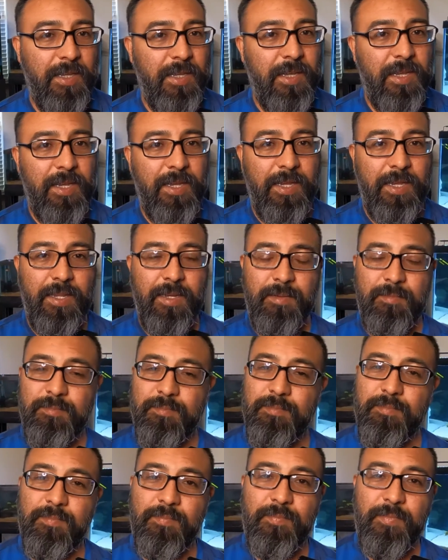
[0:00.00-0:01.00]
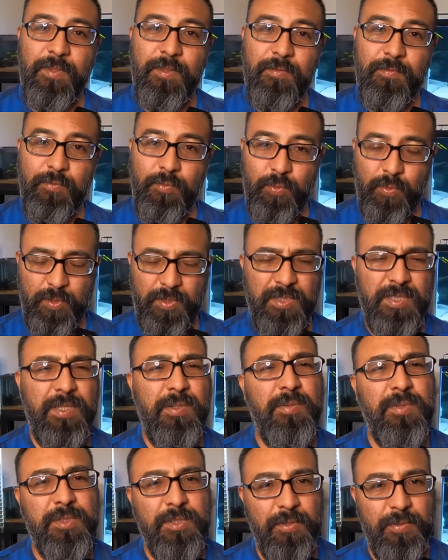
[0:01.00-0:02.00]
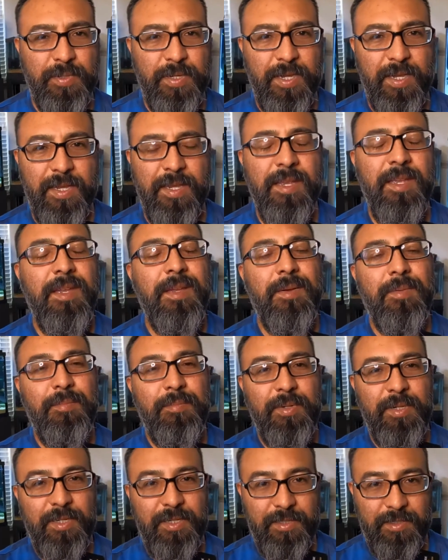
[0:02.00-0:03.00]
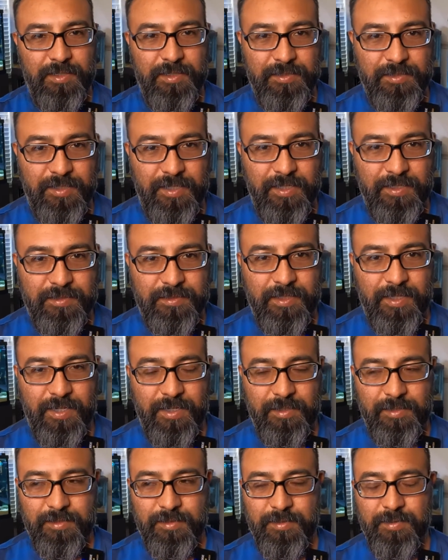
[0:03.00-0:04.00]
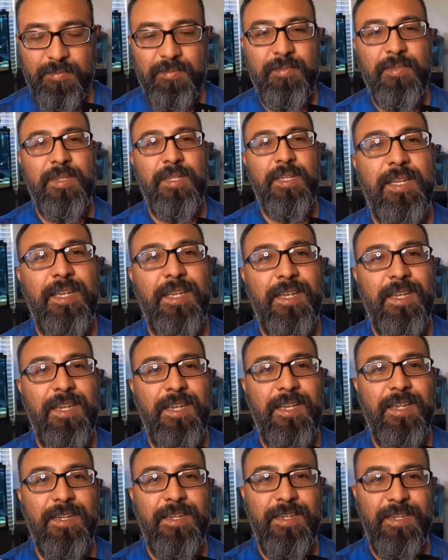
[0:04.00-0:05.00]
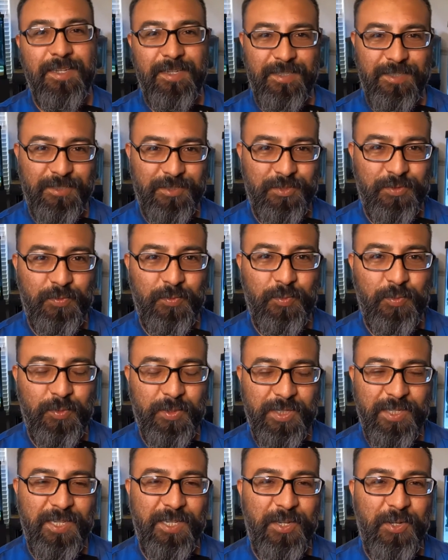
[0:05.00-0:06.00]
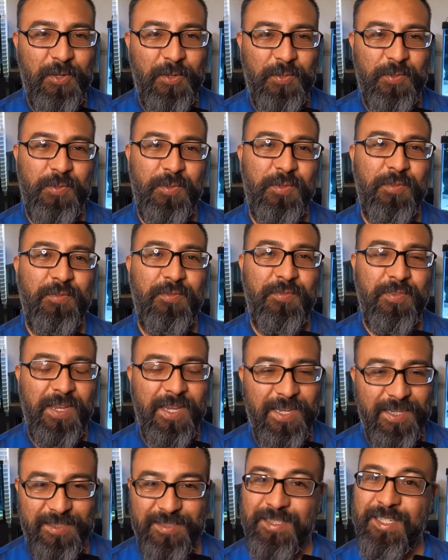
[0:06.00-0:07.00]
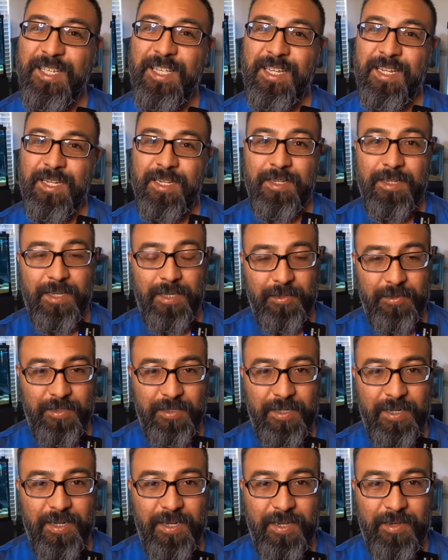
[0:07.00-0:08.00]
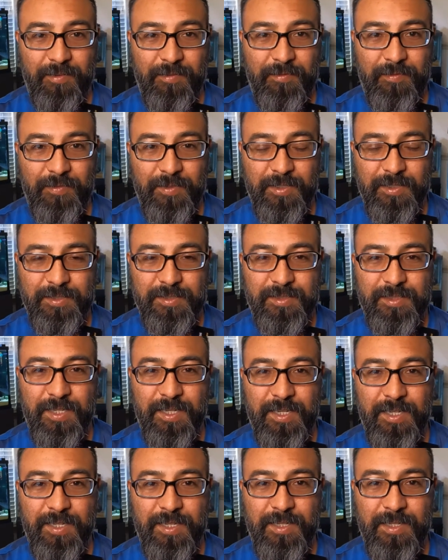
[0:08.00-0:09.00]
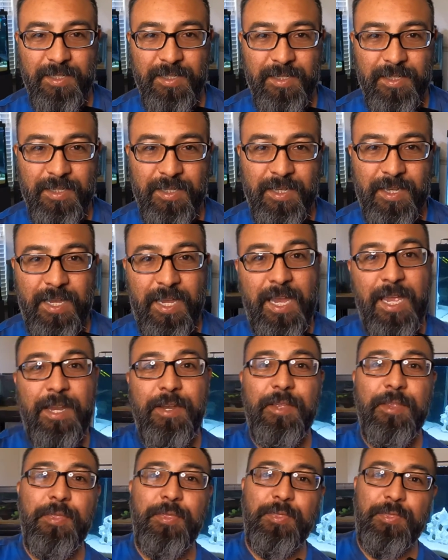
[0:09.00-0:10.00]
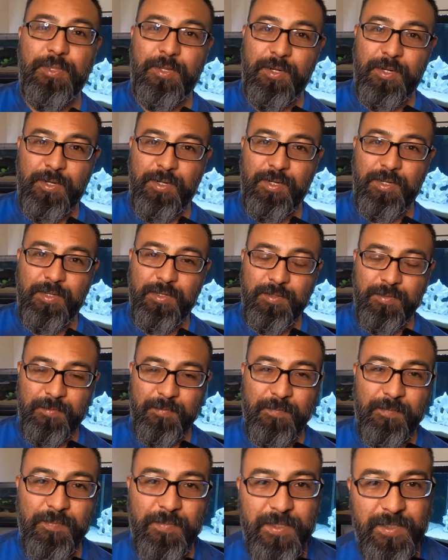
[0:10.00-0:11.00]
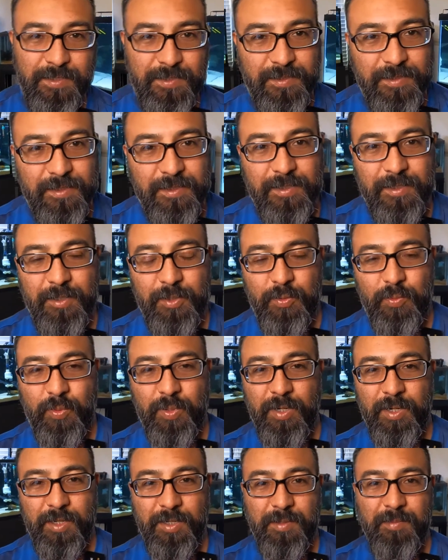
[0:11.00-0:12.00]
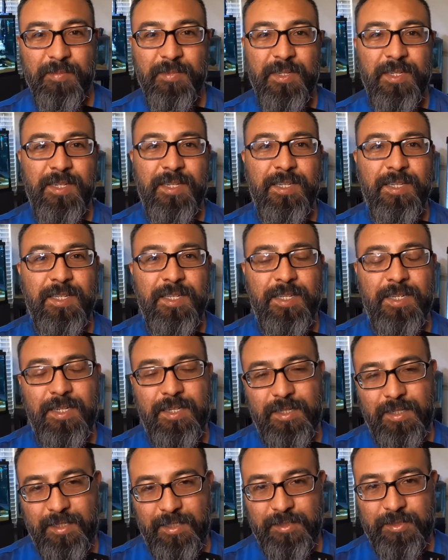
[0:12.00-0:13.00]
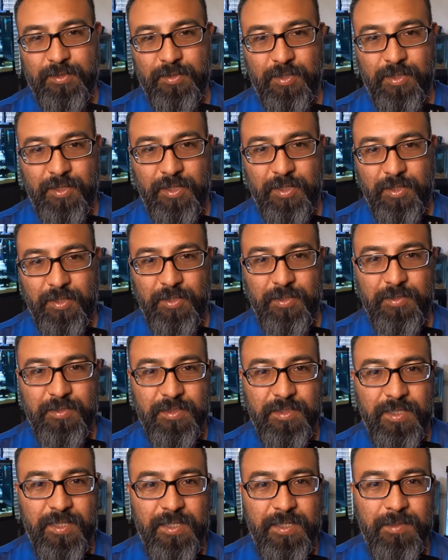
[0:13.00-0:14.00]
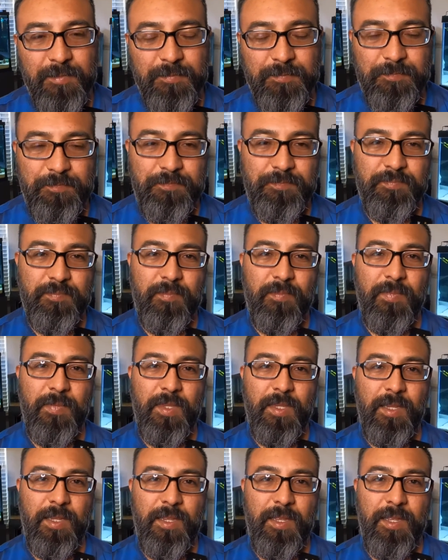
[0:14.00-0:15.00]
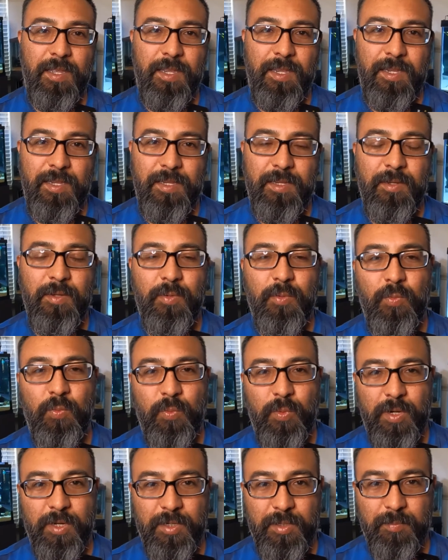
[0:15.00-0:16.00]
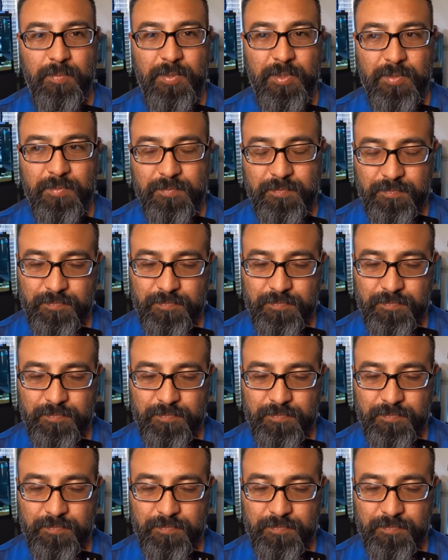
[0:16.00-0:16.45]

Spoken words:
And of course it was okay, but it does get tiresome and it gets really old fast. Now that I have a second and a third aquarium, I started using a water pump.